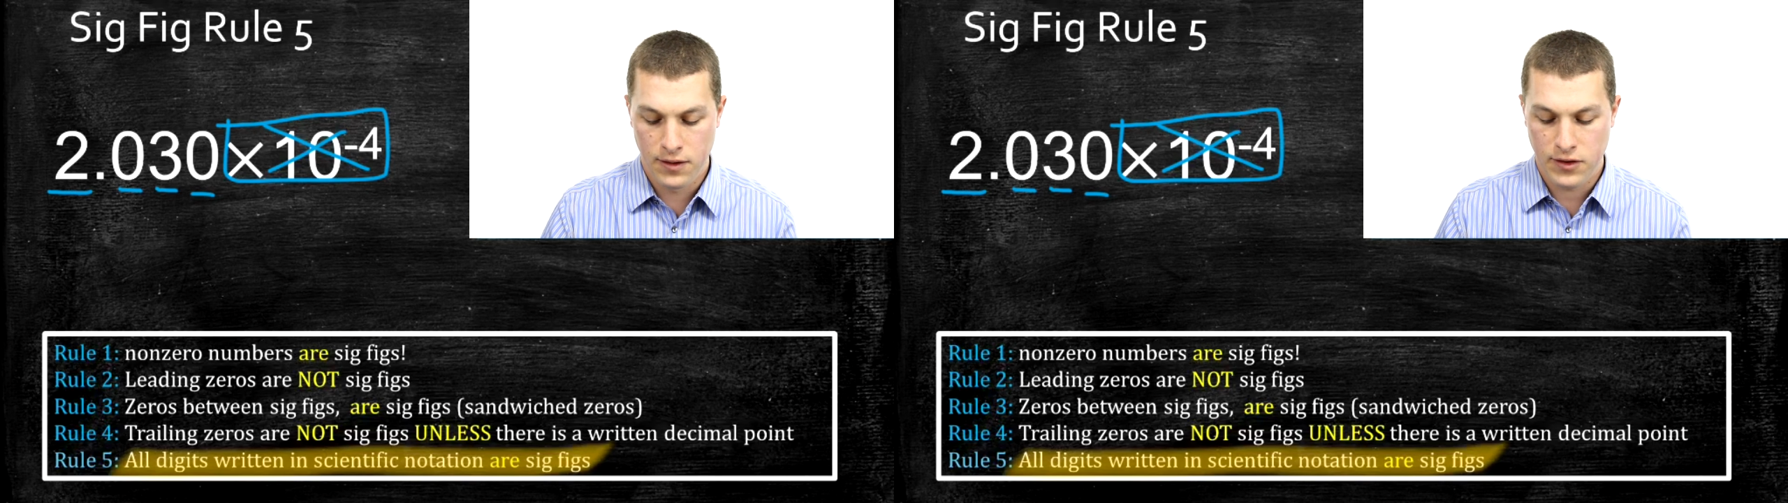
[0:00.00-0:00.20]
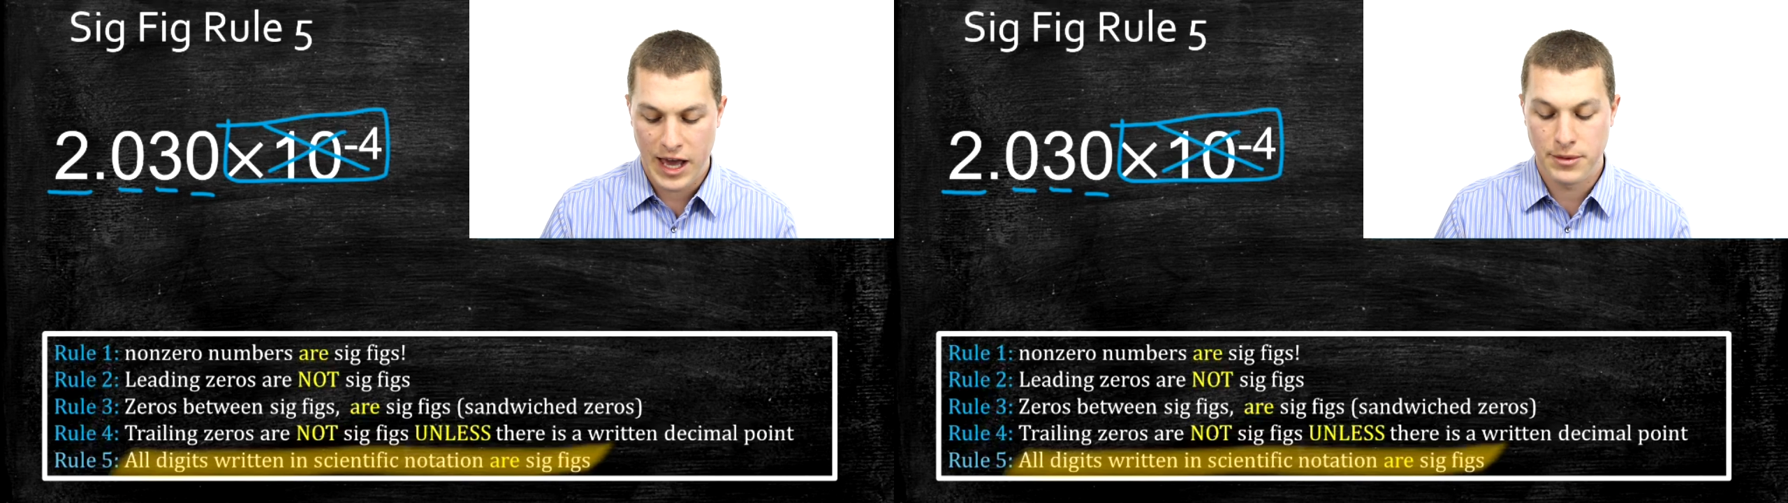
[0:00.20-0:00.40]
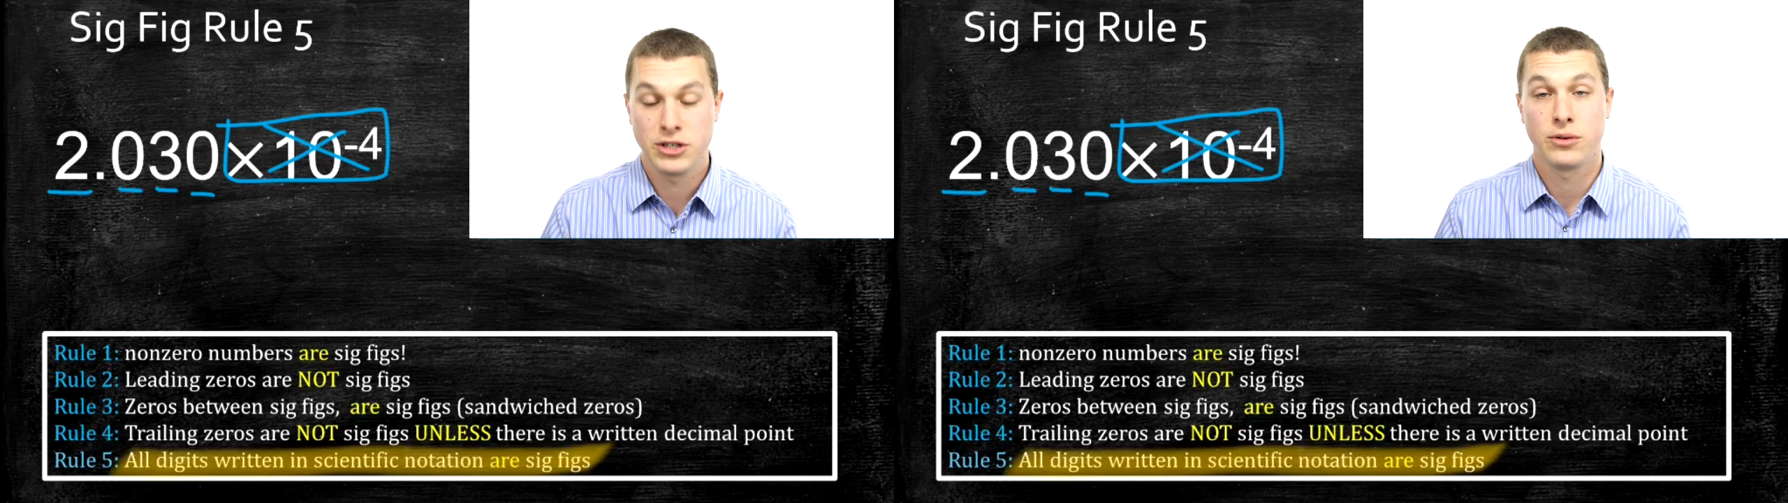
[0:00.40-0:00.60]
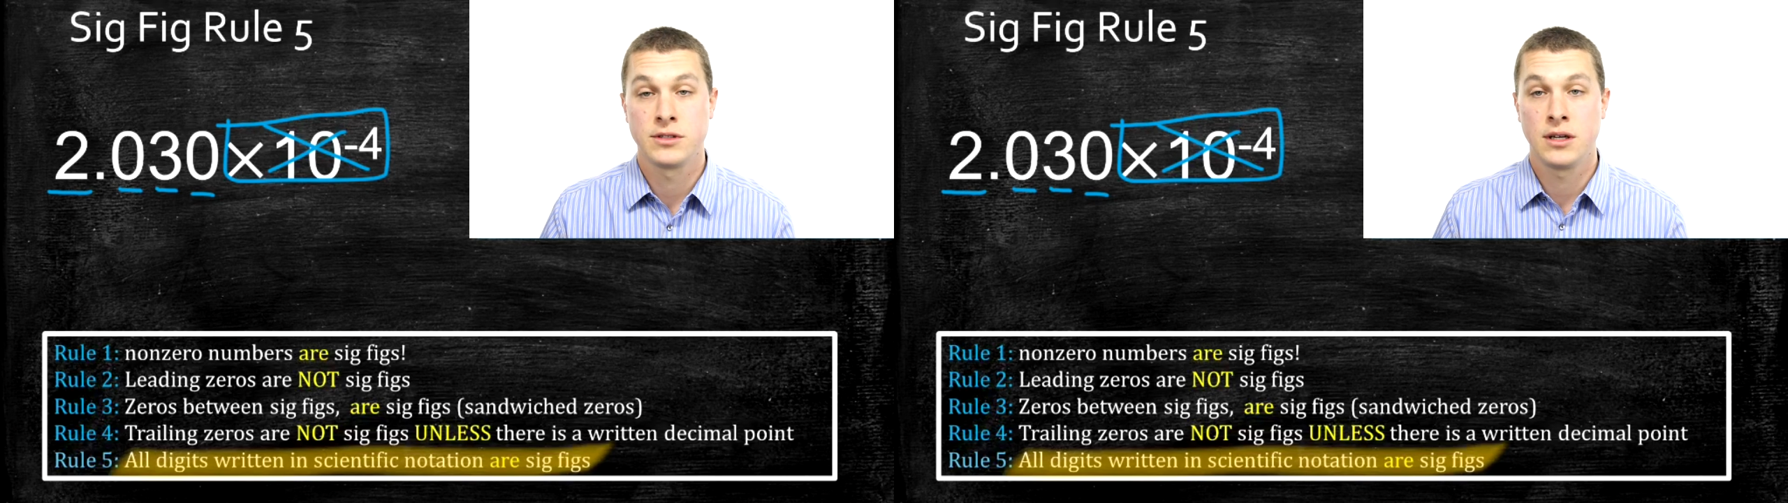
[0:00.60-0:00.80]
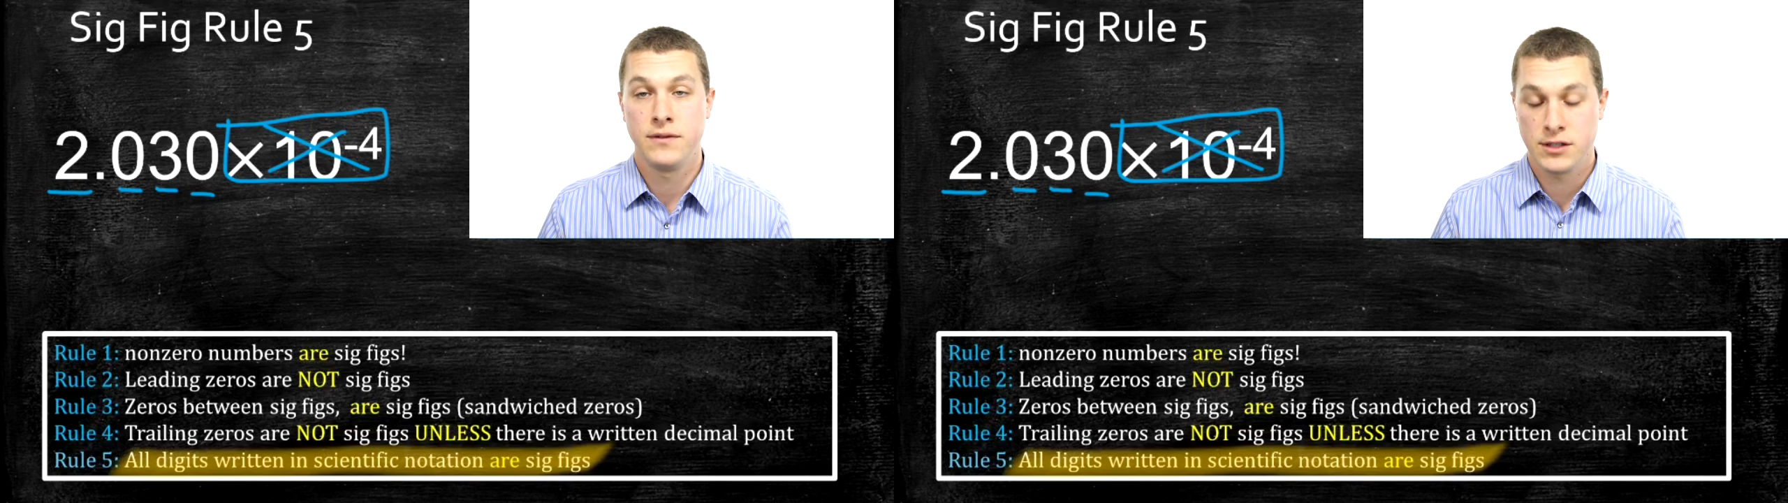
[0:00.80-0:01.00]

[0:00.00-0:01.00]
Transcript: So how many total sig